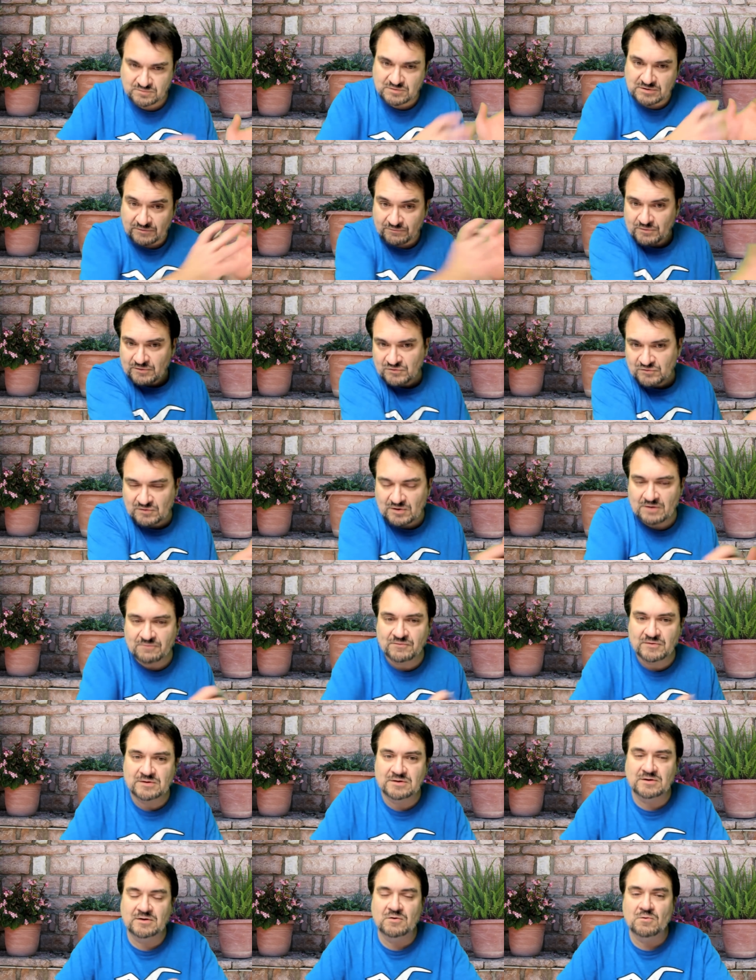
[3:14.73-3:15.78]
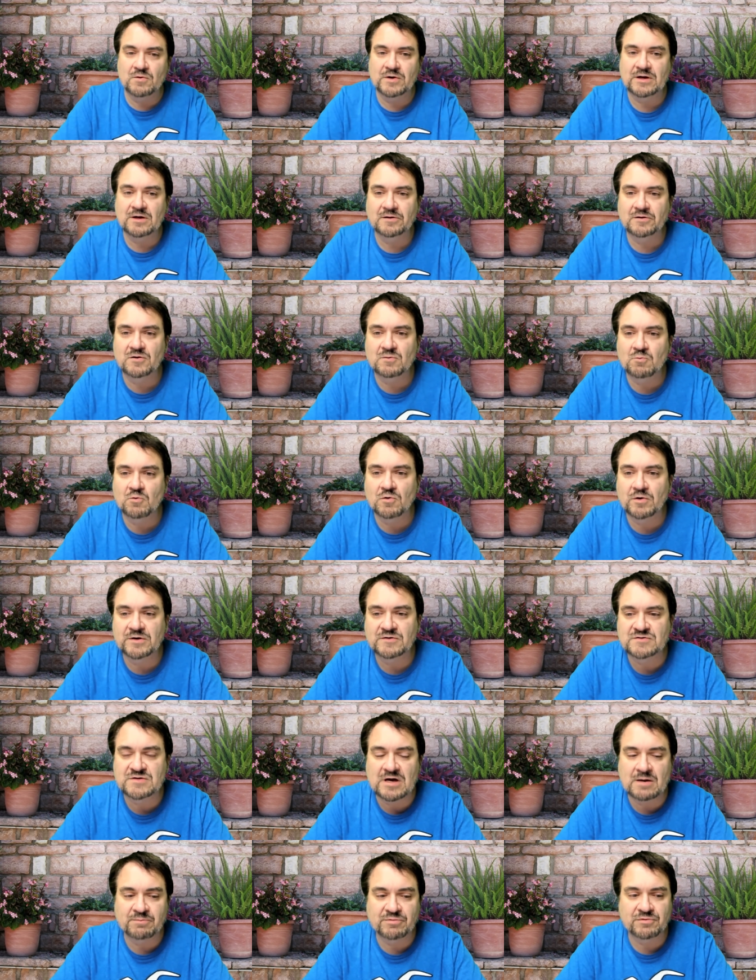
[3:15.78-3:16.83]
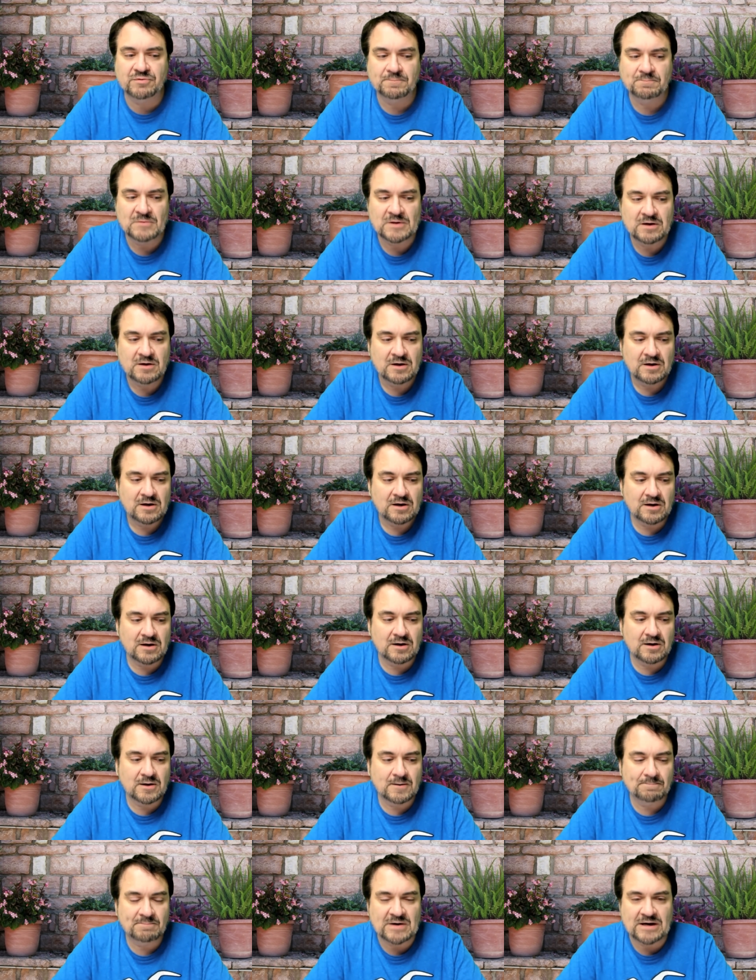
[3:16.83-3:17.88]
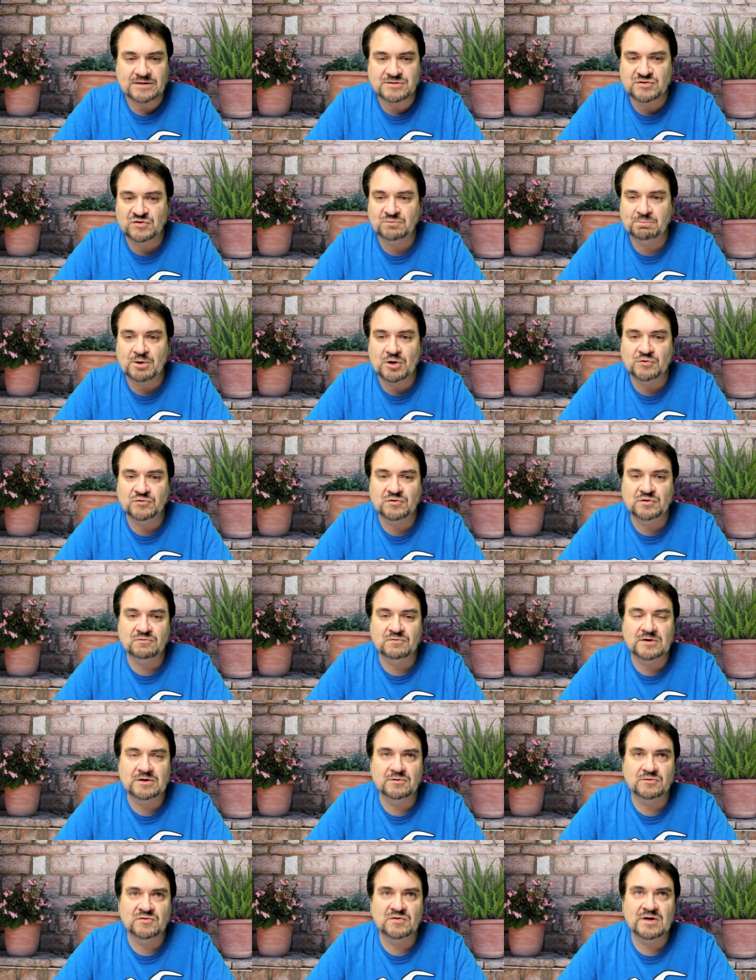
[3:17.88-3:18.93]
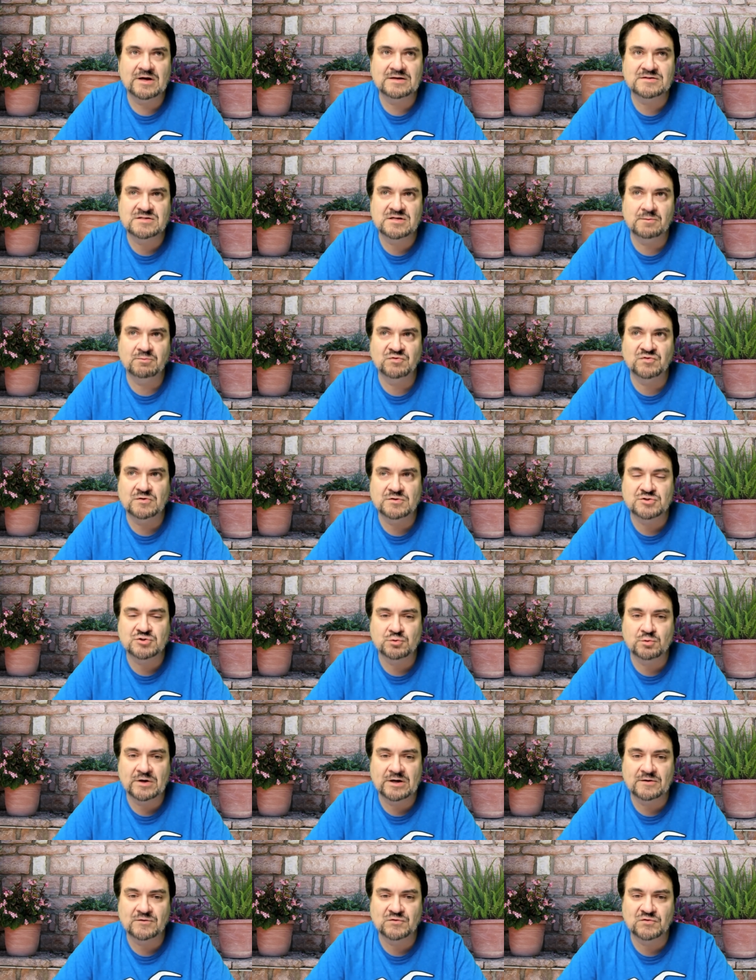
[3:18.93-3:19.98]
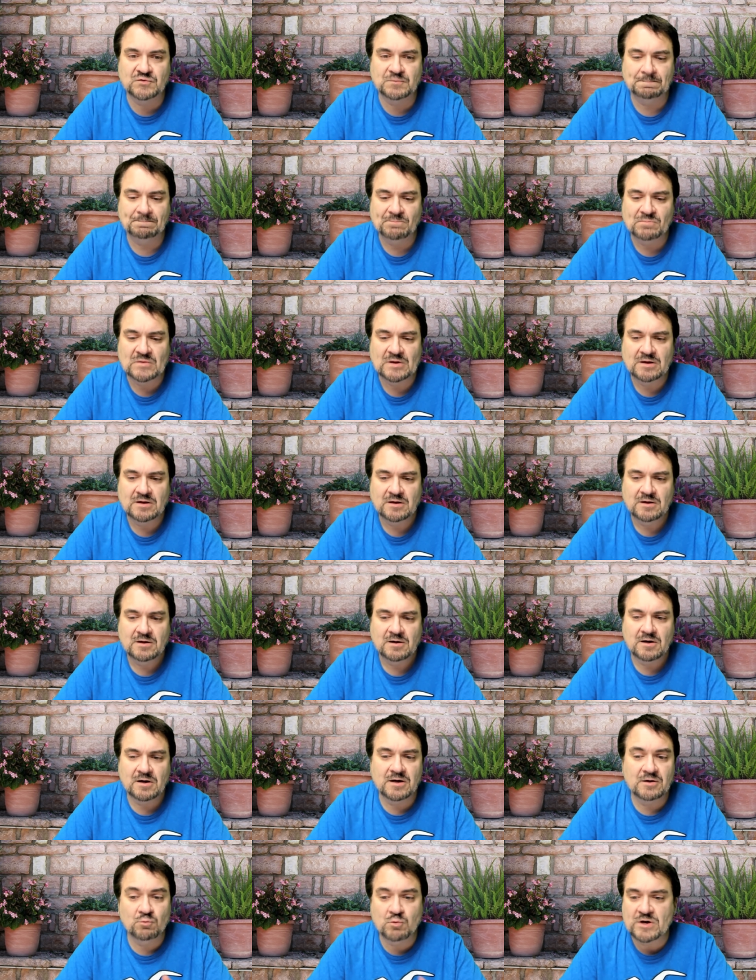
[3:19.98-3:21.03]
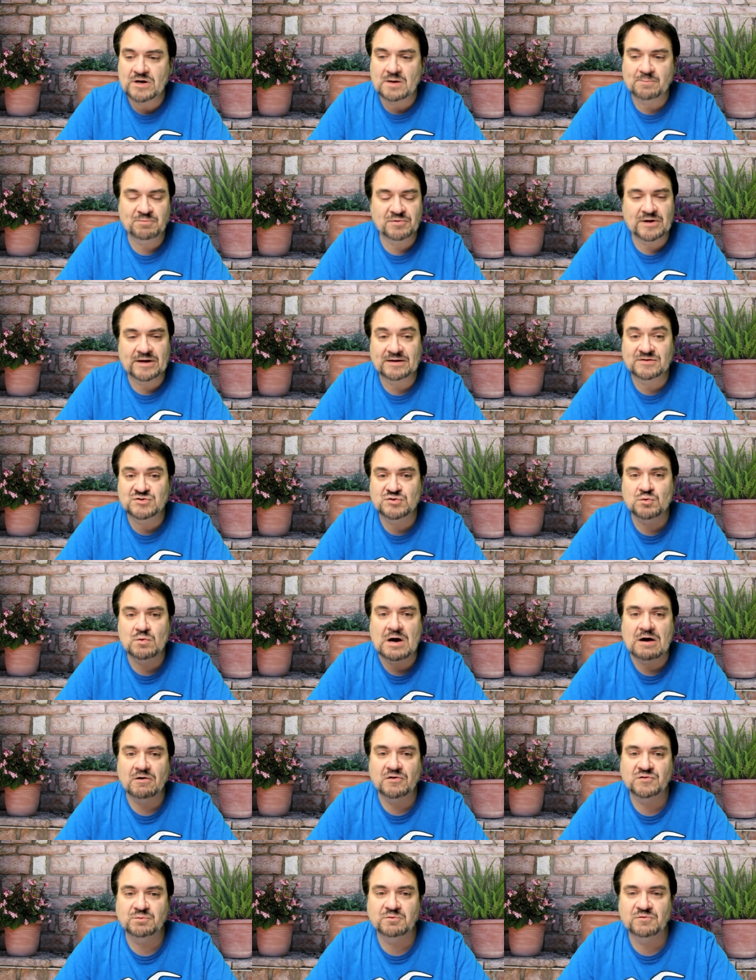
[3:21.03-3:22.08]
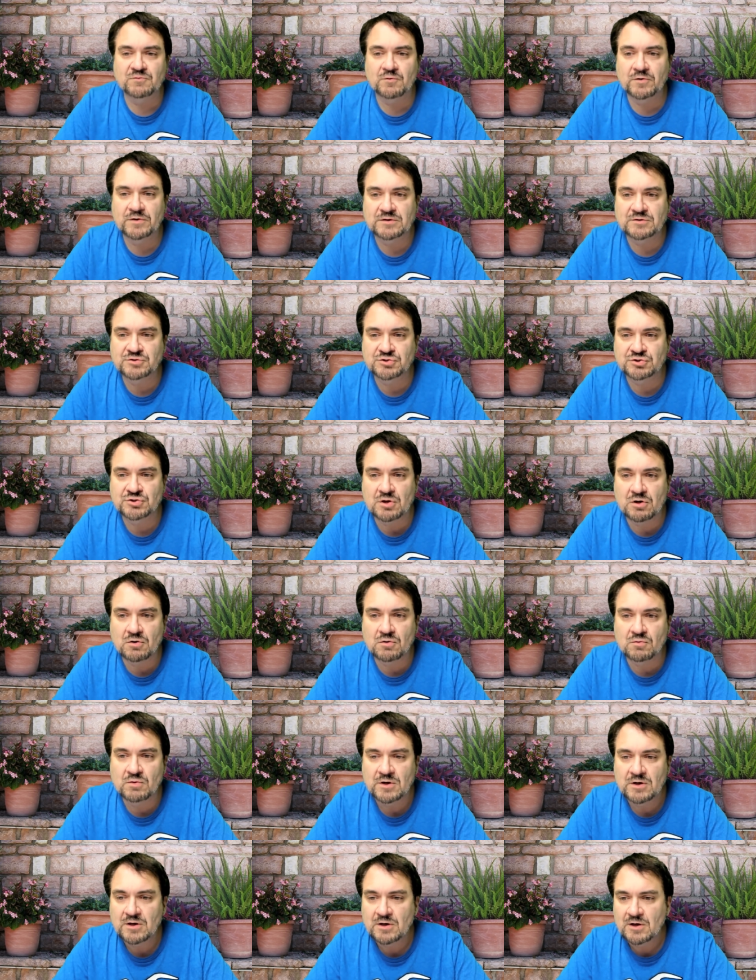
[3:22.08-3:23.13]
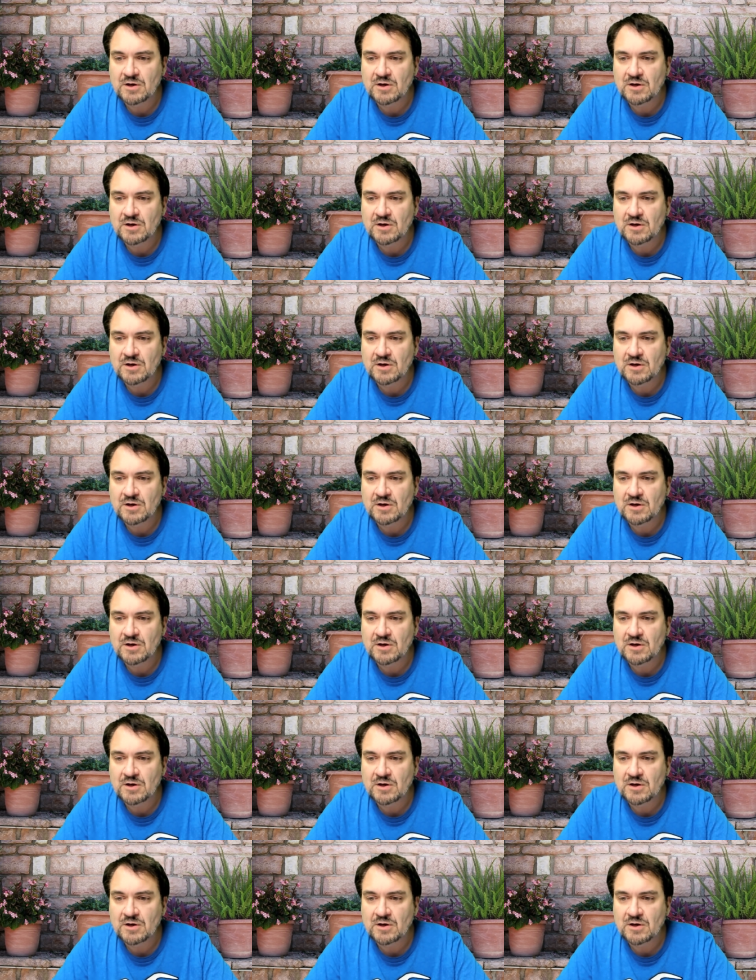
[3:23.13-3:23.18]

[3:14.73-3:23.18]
different stuff in it going a little more in depth. Um, I just posted a video today, tips and tricks uh, it went up like two hours before this show.